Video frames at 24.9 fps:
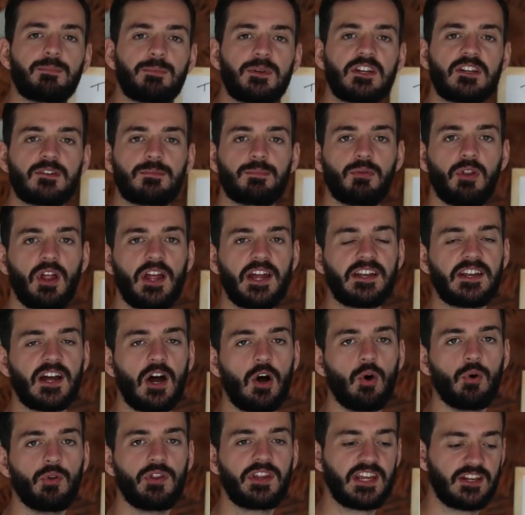speed of play,
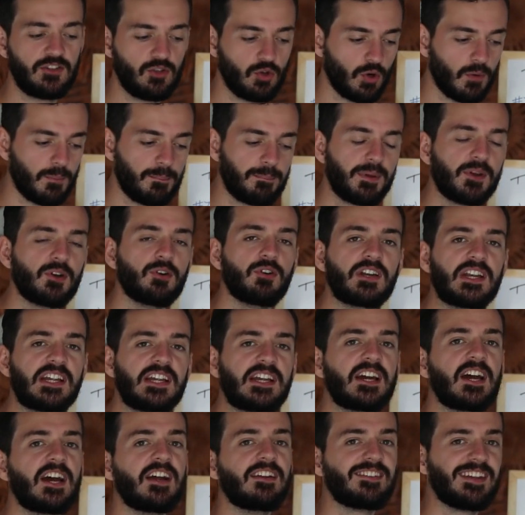not only in your
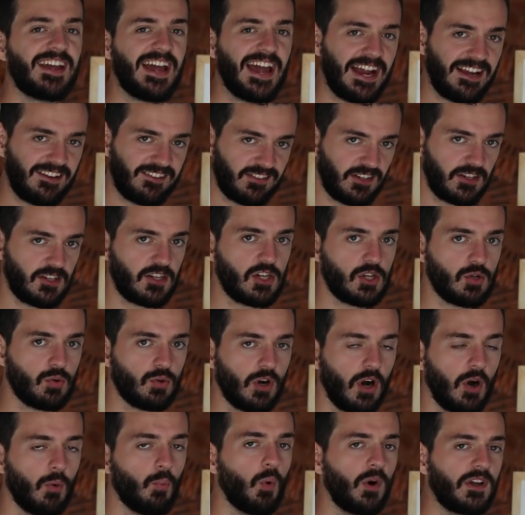ability to
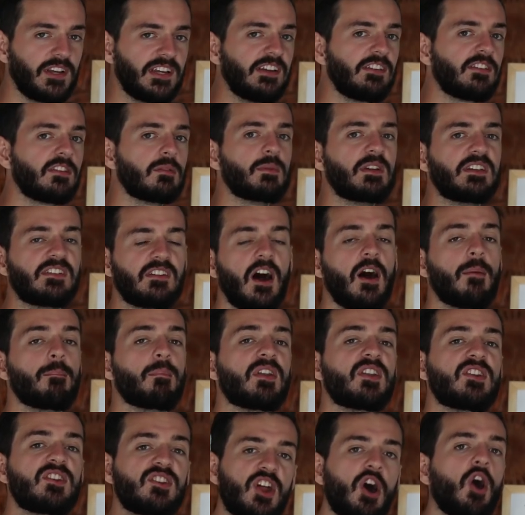execute on what needs to be done,
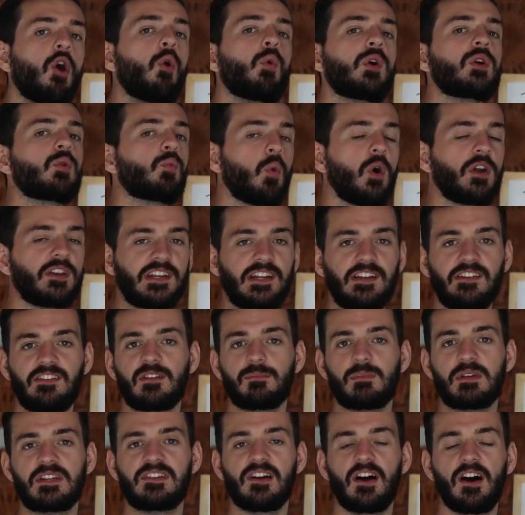but knowing what needs
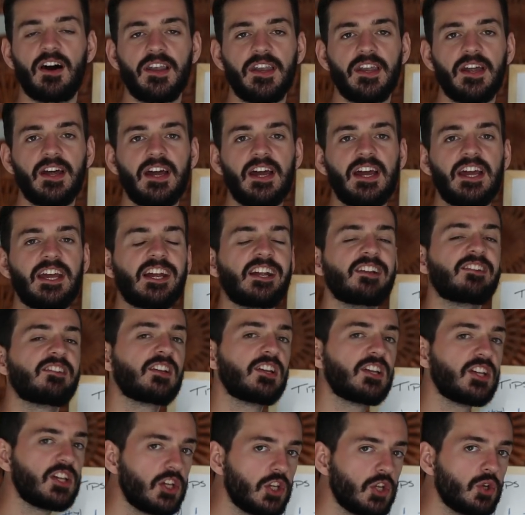to be done, is
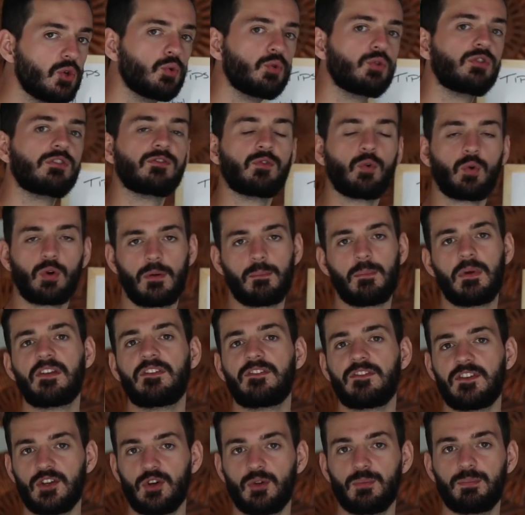huge for a
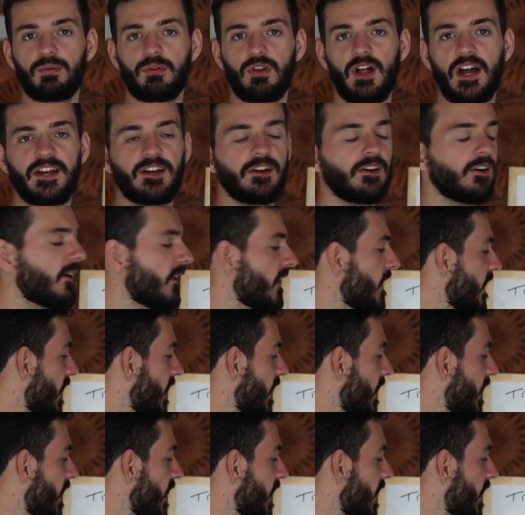midfield player.